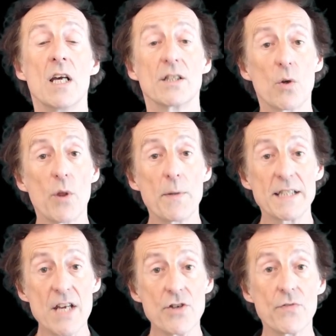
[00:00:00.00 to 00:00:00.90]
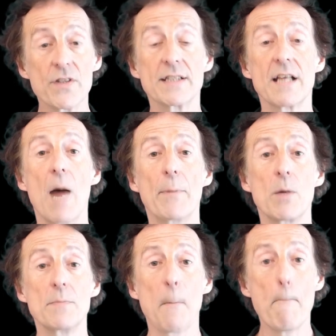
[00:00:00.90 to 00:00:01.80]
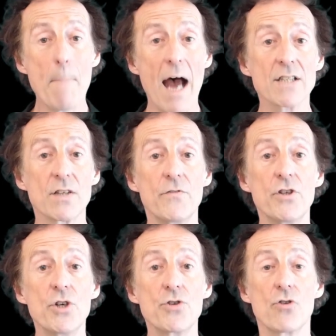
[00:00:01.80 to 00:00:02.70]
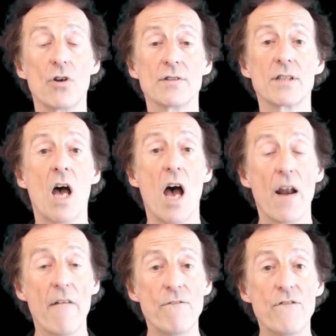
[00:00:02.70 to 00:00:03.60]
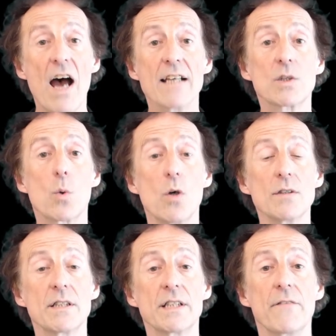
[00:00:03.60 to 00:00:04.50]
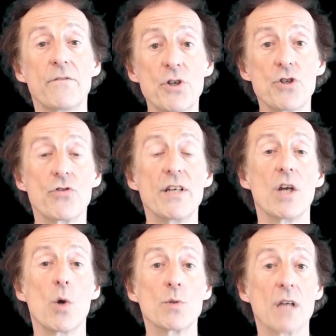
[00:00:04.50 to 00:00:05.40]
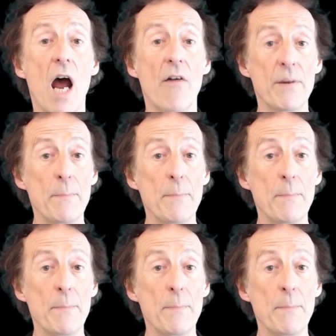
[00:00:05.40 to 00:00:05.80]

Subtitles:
So the centre of the star becomes a mass of neutrons and a vast quantity of neutrinos are